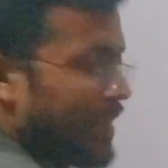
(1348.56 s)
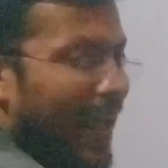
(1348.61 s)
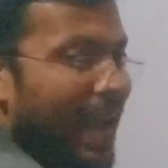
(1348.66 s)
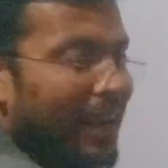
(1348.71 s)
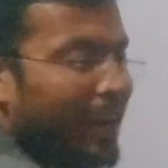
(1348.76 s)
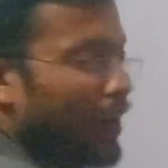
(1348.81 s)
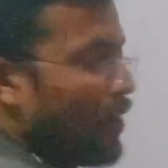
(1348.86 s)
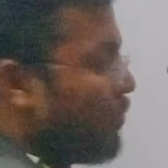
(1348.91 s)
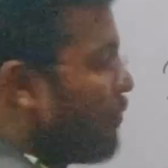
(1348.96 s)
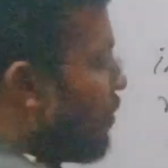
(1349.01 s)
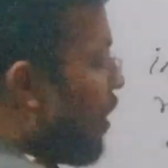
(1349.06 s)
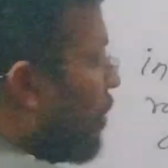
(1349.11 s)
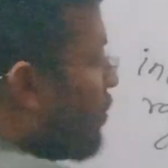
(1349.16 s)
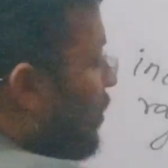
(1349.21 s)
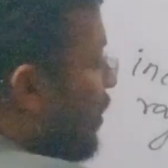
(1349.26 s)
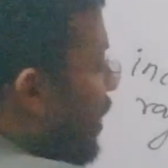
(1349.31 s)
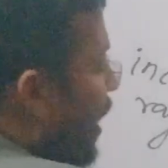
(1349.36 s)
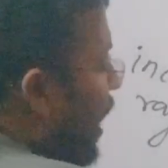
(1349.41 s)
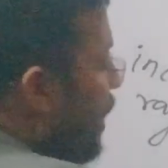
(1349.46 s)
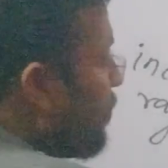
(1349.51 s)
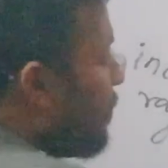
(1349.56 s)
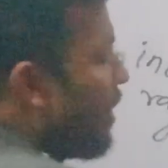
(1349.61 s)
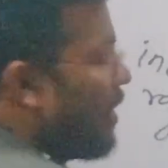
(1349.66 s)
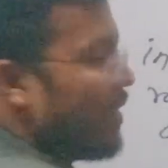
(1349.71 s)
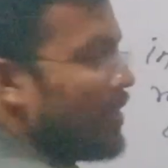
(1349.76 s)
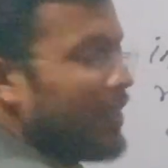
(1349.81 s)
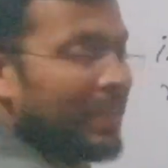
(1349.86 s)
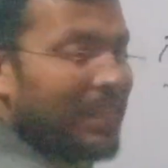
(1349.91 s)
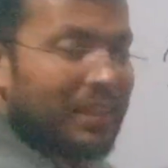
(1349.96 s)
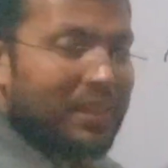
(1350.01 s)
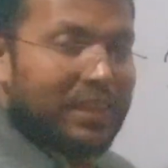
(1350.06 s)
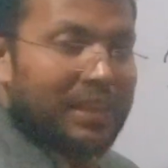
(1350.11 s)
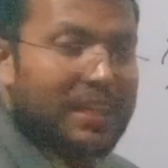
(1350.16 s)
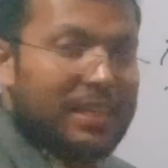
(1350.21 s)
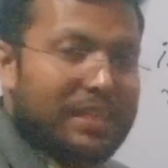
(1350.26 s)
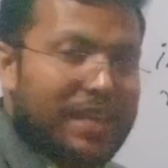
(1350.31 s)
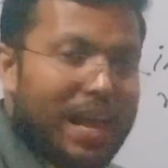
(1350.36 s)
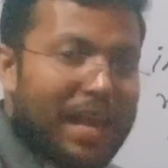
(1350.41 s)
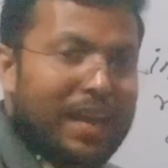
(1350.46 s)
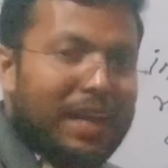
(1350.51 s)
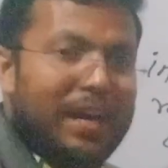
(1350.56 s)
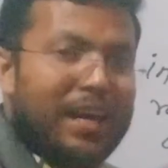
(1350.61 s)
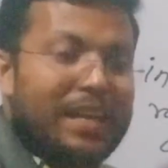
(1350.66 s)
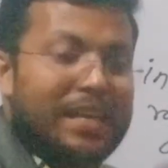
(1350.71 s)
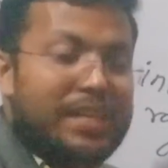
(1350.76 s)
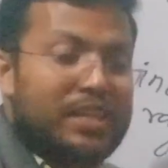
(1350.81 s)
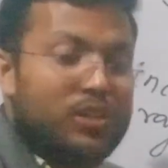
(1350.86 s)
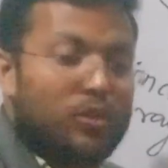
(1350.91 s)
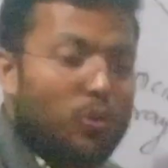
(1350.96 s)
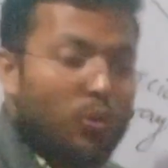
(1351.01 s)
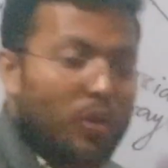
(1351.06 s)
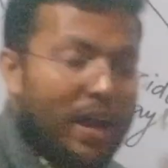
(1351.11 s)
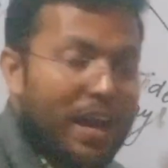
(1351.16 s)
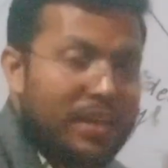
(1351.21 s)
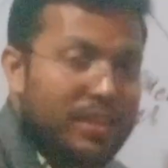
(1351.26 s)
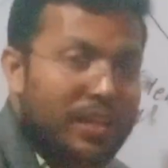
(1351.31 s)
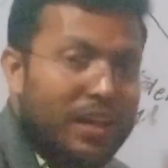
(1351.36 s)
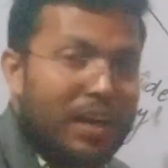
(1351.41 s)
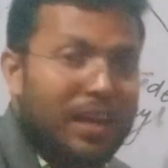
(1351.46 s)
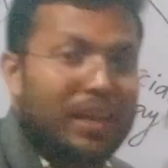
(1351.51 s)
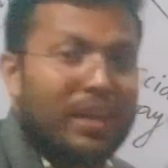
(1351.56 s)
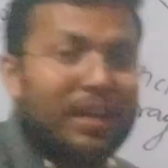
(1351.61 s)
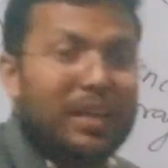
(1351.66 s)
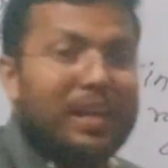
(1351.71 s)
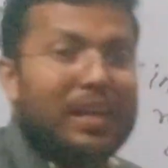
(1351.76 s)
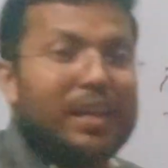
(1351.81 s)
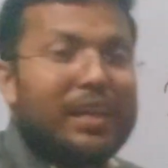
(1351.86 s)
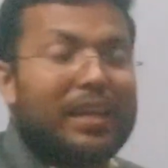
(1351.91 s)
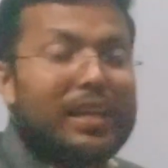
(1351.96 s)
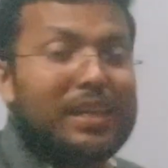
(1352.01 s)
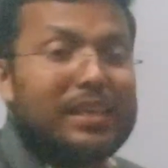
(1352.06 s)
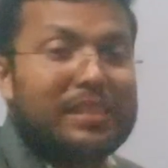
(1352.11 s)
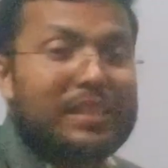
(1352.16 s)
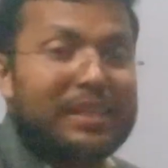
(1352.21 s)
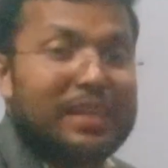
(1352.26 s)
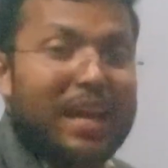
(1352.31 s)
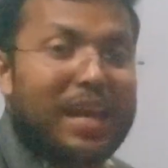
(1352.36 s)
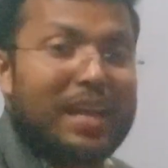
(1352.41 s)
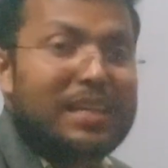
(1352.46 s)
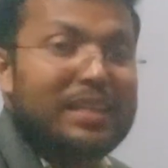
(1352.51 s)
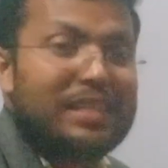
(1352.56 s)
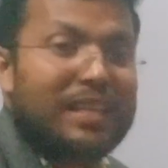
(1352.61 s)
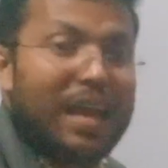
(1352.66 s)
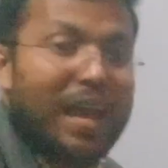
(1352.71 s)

angle from the normal. This angle is known as the incidence